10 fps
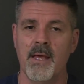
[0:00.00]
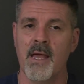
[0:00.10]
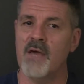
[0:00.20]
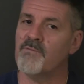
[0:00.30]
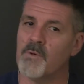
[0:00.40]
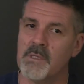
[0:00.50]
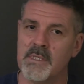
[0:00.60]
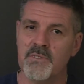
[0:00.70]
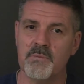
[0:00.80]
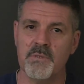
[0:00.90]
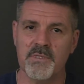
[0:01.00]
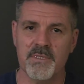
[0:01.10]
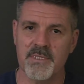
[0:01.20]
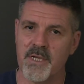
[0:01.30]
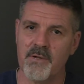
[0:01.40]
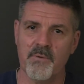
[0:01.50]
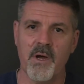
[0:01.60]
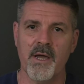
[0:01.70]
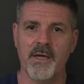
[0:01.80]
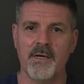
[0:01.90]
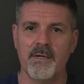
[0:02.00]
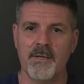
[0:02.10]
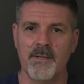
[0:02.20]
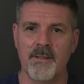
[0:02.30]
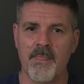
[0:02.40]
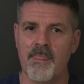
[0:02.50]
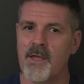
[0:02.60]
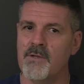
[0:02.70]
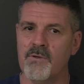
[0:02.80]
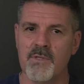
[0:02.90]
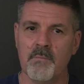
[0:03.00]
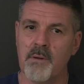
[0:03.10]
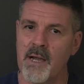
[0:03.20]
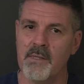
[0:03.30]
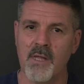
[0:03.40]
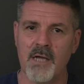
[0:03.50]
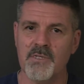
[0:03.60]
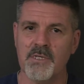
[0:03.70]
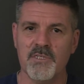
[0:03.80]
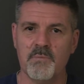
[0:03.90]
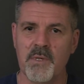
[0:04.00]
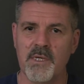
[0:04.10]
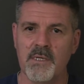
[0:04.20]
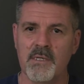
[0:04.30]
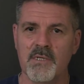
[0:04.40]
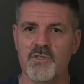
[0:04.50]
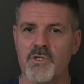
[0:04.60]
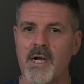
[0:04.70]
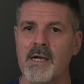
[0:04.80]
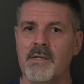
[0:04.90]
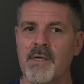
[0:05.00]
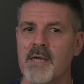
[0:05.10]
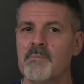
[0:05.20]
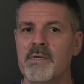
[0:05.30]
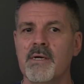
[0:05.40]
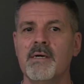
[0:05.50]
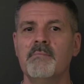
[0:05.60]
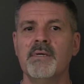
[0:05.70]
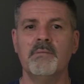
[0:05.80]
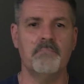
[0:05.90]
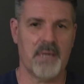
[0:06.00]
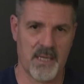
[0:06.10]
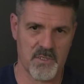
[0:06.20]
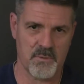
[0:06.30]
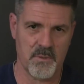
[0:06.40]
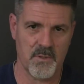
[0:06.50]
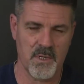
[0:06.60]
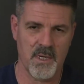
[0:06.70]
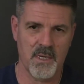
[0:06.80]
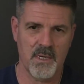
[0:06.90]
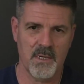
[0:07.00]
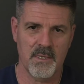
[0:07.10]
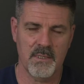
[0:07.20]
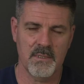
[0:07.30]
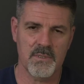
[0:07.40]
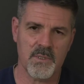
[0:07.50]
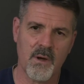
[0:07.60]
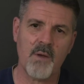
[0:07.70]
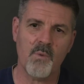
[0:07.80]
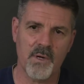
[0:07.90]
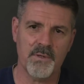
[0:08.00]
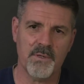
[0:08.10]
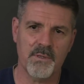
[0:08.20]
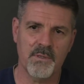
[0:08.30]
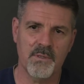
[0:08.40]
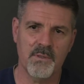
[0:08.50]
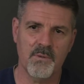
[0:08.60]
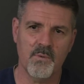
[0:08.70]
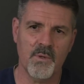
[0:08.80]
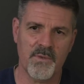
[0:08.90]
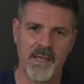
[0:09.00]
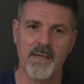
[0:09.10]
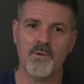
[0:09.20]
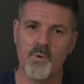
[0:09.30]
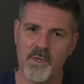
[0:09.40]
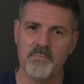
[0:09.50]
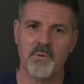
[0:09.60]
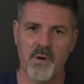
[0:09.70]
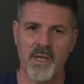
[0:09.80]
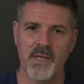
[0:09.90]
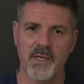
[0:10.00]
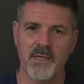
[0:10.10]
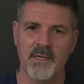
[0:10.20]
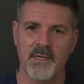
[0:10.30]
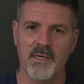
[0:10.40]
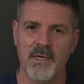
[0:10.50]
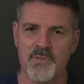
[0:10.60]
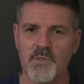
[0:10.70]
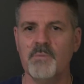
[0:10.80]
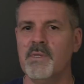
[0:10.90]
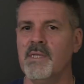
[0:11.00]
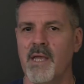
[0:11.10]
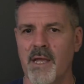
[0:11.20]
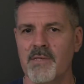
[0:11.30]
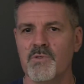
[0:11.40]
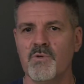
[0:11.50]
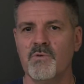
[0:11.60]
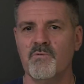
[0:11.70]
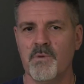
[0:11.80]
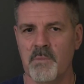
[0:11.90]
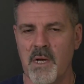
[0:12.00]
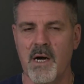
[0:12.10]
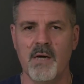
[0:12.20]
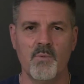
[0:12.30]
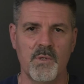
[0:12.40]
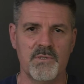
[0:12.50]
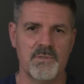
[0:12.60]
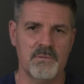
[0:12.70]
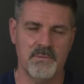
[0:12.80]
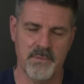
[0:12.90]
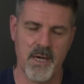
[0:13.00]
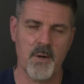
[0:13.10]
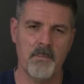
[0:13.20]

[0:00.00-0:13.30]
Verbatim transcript: And for Elizabeth and Zechariah, they knew that biologically speaking, a child had become impossible. So I wonder when they had quit praying, assuming the answer from God was no.